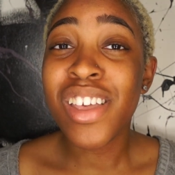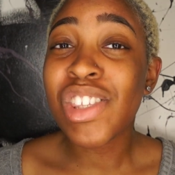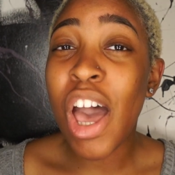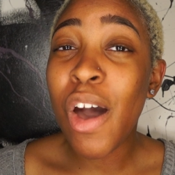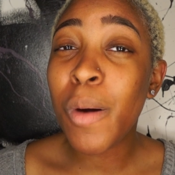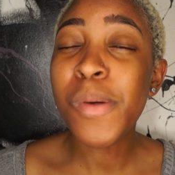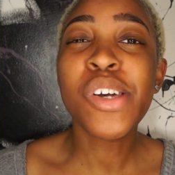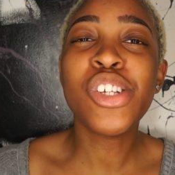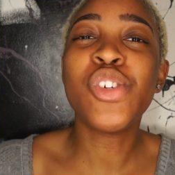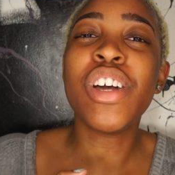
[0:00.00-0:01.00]
So I hope
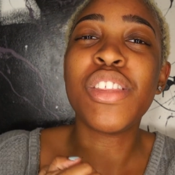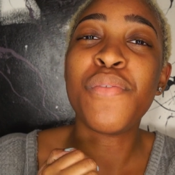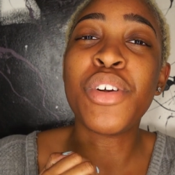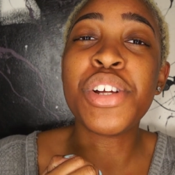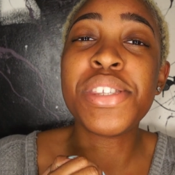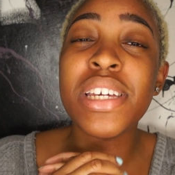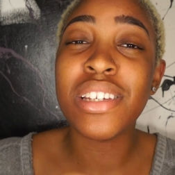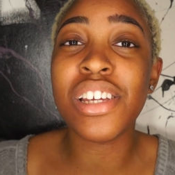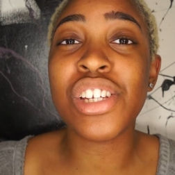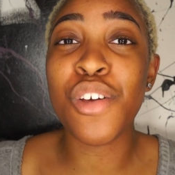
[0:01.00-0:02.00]
you enjoyed the first
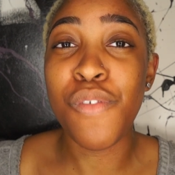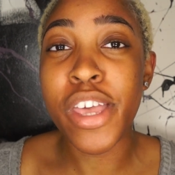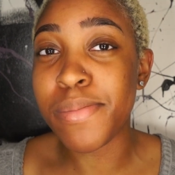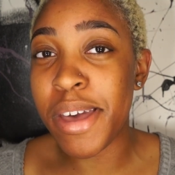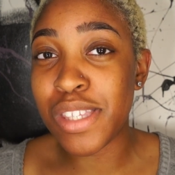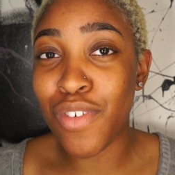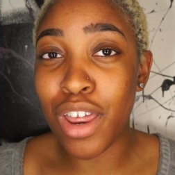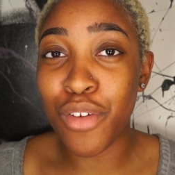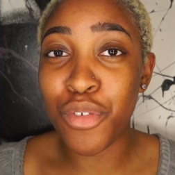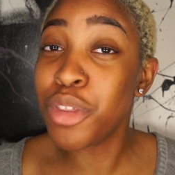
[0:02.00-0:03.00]
edition of Face Mask
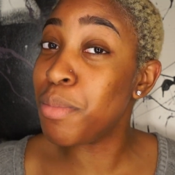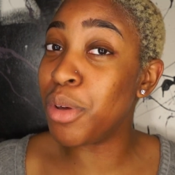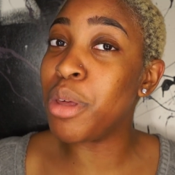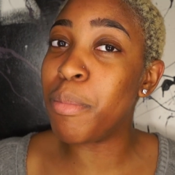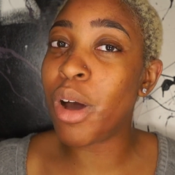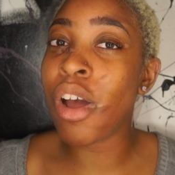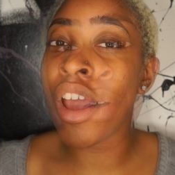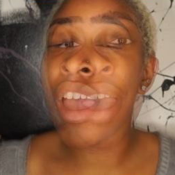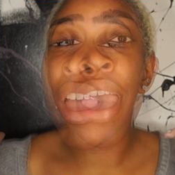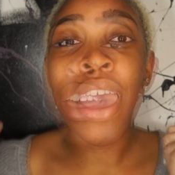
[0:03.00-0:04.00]
Friday for the Beauty
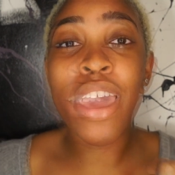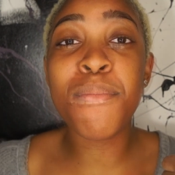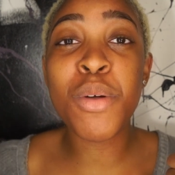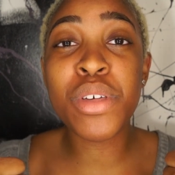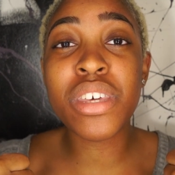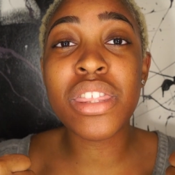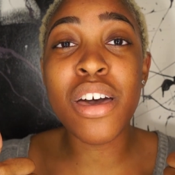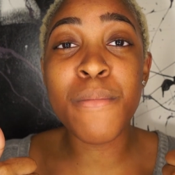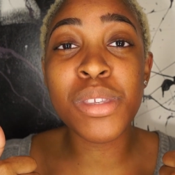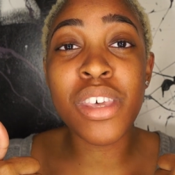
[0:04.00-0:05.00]
Bar. Hit me with a
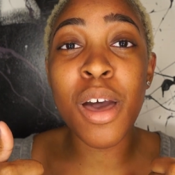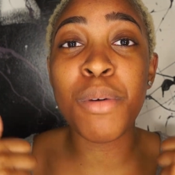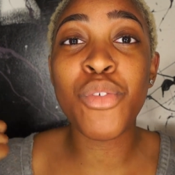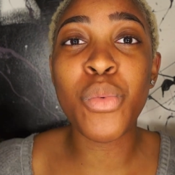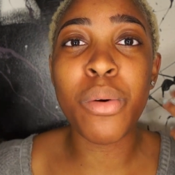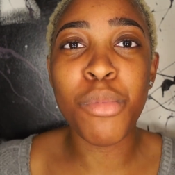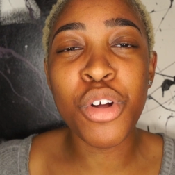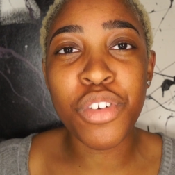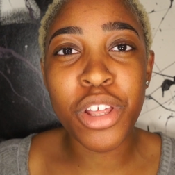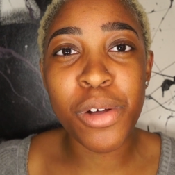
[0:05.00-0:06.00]
thumbs up if you want
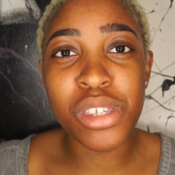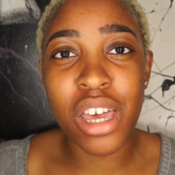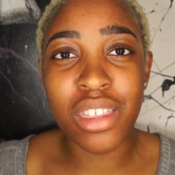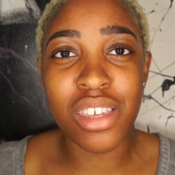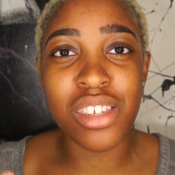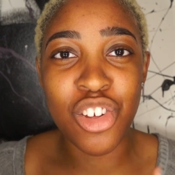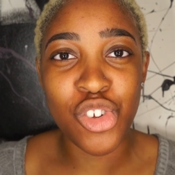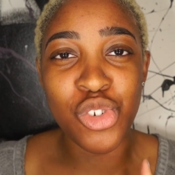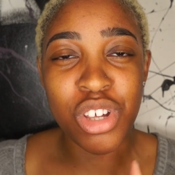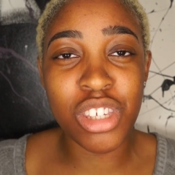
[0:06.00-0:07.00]
more videos like this and you
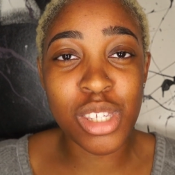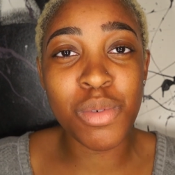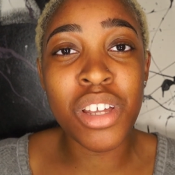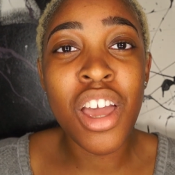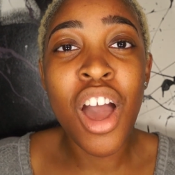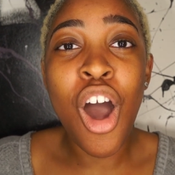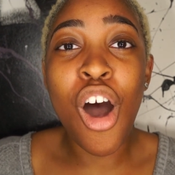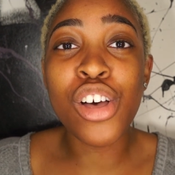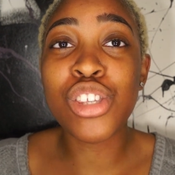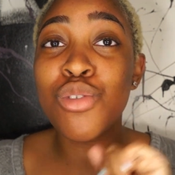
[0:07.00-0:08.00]
enjoyed this one.
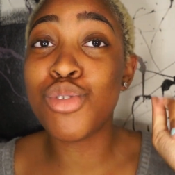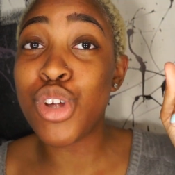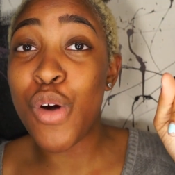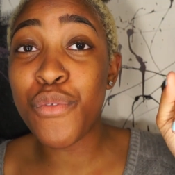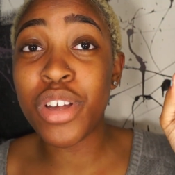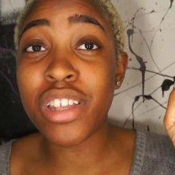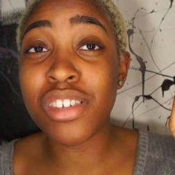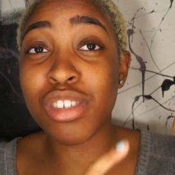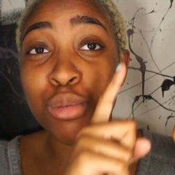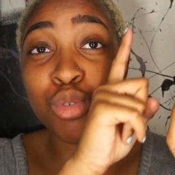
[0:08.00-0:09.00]
Also, don't forget
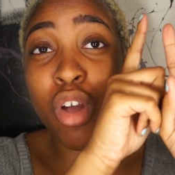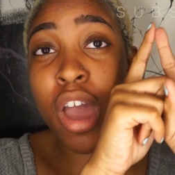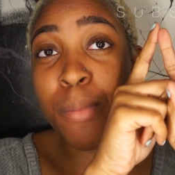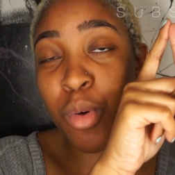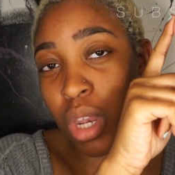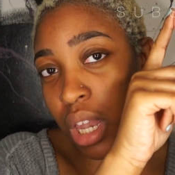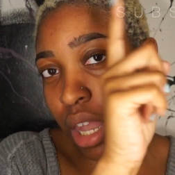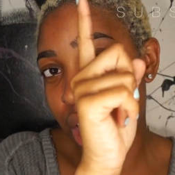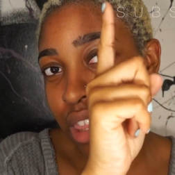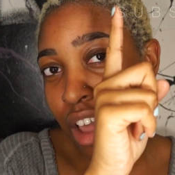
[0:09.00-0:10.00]
to subscribe. I'm going to
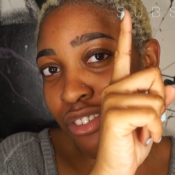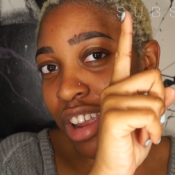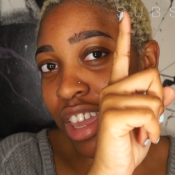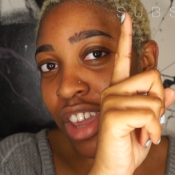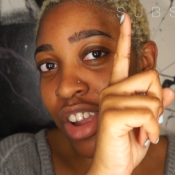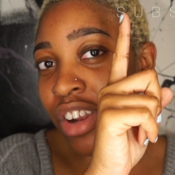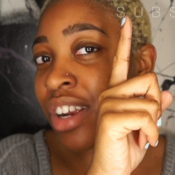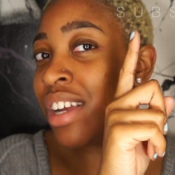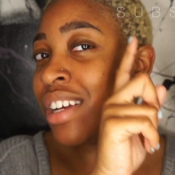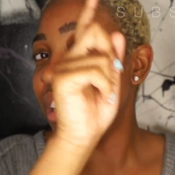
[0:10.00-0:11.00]
link that right here.